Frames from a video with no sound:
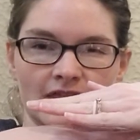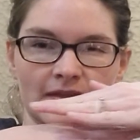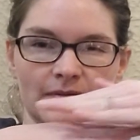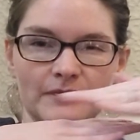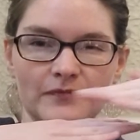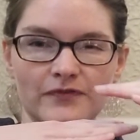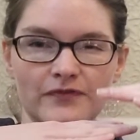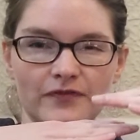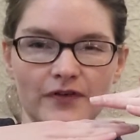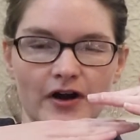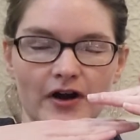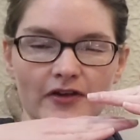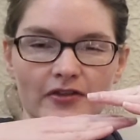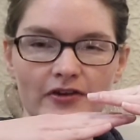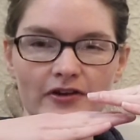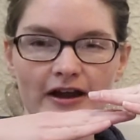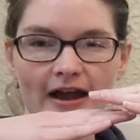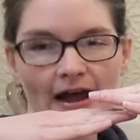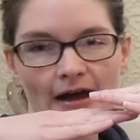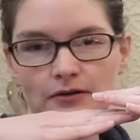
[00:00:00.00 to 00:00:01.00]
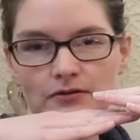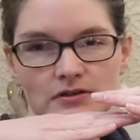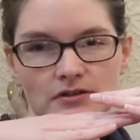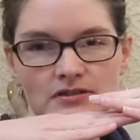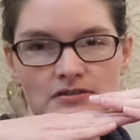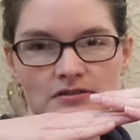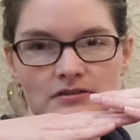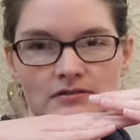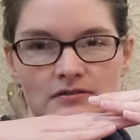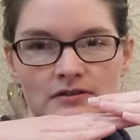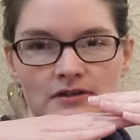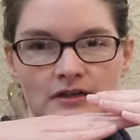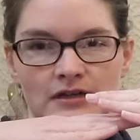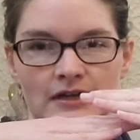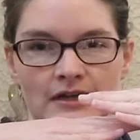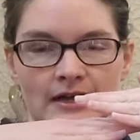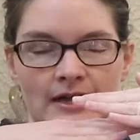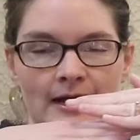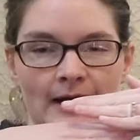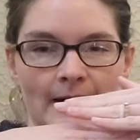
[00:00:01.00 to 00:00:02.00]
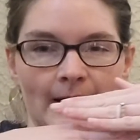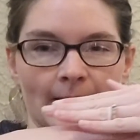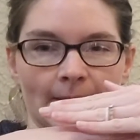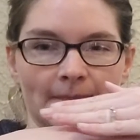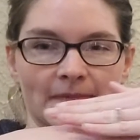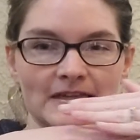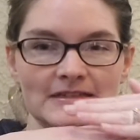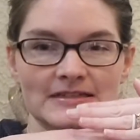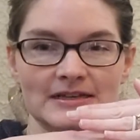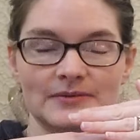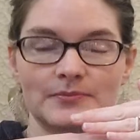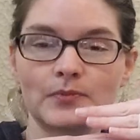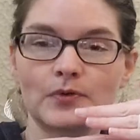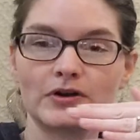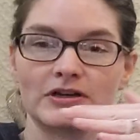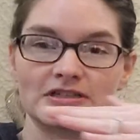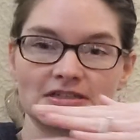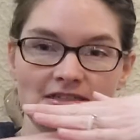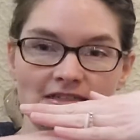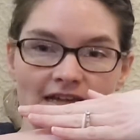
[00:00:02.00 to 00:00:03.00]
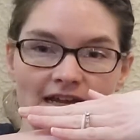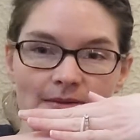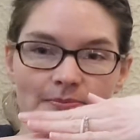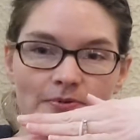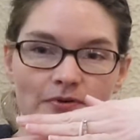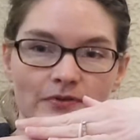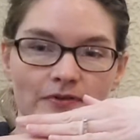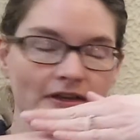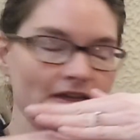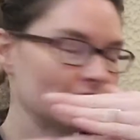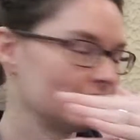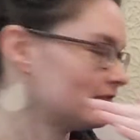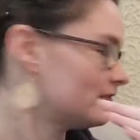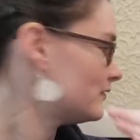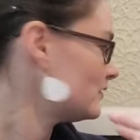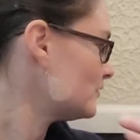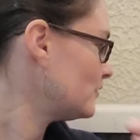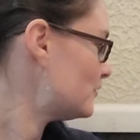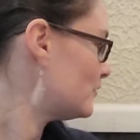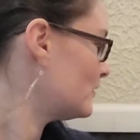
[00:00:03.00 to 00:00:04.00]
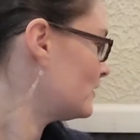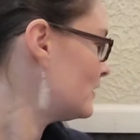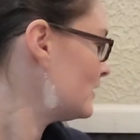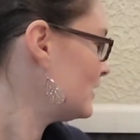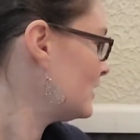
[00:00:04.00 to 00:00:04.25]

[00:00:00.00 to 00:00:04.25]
them farther out? Um, is it more stable if you